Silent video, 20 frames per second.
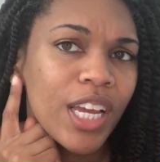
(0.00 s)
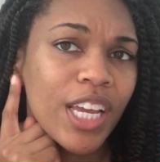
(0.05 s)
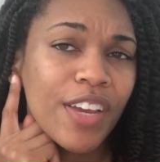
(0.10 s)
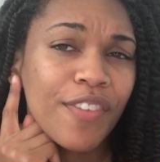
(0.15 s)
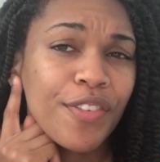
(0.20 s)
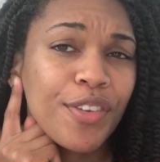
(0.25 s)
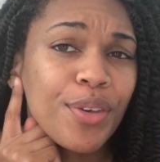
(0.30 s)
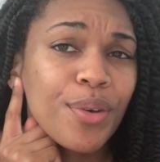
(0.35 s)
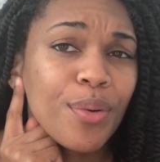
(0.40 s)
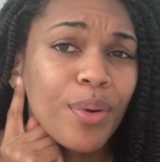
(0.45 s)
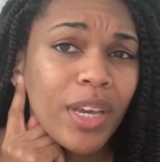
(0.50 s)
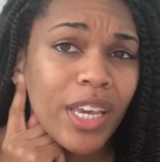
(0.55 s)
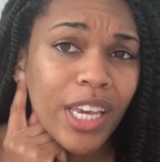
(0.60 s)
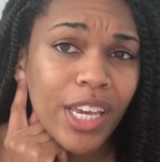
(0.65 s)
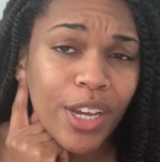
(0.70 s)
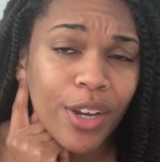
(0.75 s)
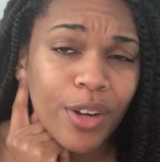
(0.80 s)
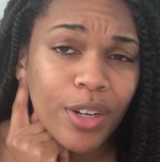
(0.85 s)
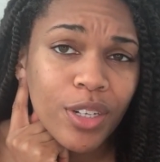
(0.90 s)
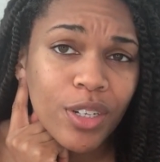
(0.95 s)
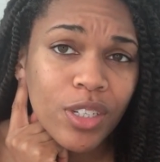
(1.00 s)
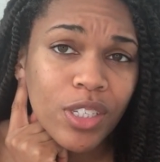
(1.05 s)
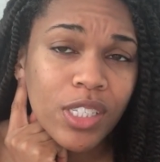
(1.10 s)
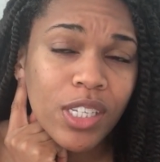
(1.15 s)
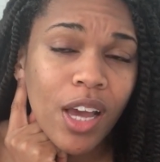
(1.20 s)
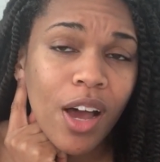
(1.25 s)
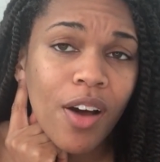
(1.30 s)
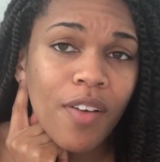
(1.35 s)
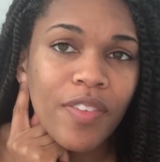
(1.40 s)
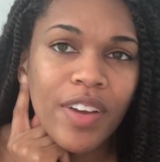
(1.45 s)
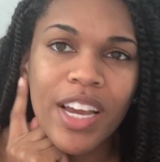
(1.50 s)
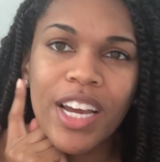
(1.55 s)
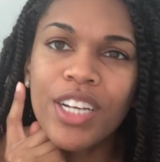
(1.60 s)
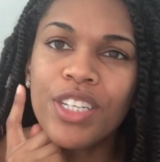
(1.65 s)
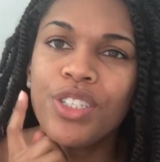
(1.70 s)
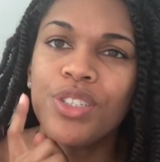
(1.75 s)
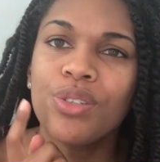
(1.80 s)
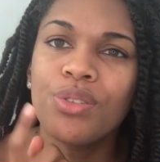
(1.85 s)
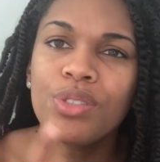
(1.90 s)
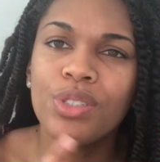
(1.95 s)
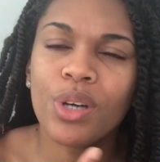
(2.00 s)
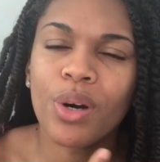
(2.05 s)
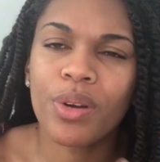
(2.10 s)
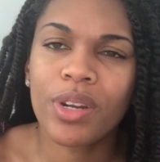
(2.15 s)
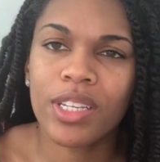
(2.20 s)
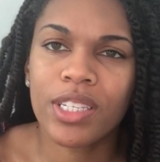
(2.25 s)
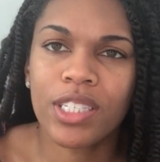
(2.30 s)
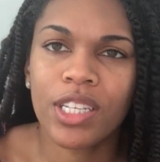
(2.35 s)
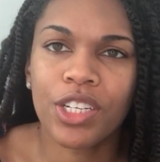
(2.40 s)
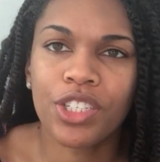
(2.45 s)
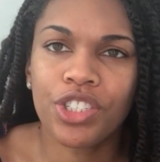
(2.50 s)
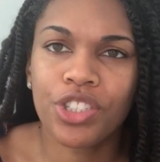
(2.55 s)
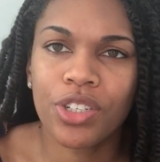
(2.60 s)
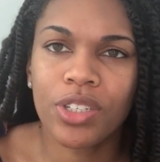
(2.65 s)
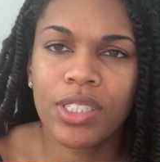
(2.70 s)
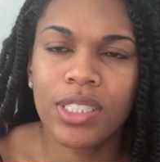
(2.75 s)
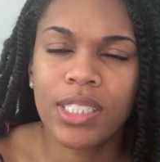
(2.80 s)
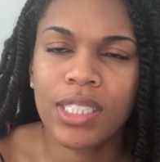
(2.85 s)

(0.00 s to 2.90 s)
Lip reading: If you hear yourself and you notice that your